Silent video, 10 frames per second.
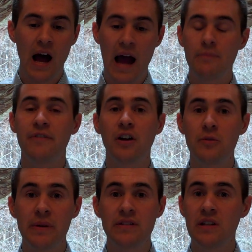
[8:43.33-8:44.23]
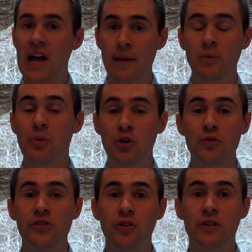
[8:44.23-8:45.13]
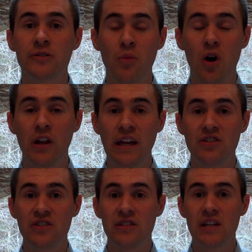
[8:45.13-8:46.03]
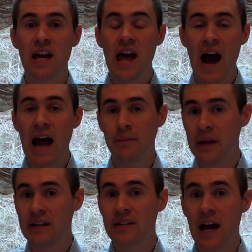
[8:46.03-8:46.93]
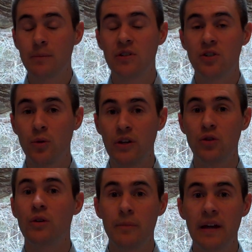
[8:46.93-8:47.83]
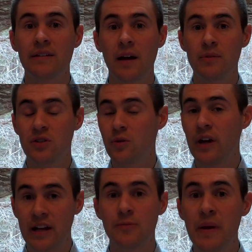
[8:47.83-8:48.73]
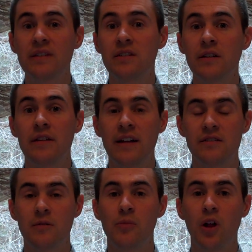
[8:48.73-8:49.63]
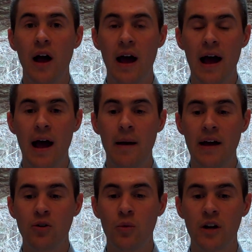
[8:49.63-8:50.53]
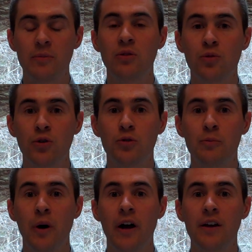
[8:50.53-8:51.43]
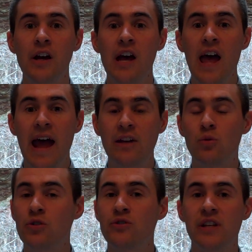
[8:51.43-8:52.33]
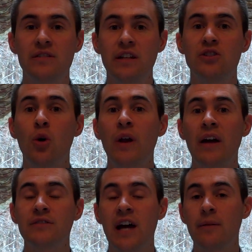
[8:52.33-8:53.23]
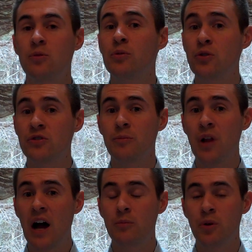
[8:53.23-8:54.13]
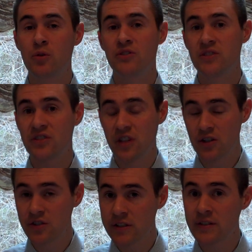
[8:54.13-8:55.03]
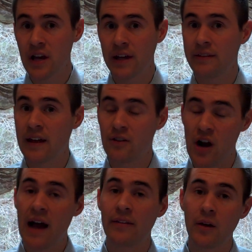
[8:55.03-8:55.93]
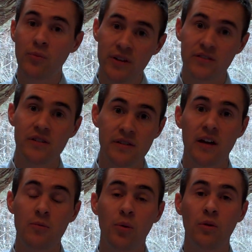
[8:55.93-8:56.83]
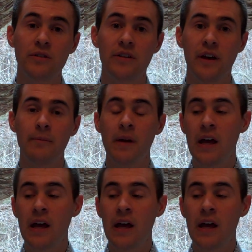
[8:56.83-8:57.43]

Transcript: I'm very busy. I'm a producer in a small agency. I make time to do it. You can make time to do it. It's basically that simple. I don't want to be rude, but anyone who says they don't have time to produce a blog post is essentially saying that their online presence is not important to them.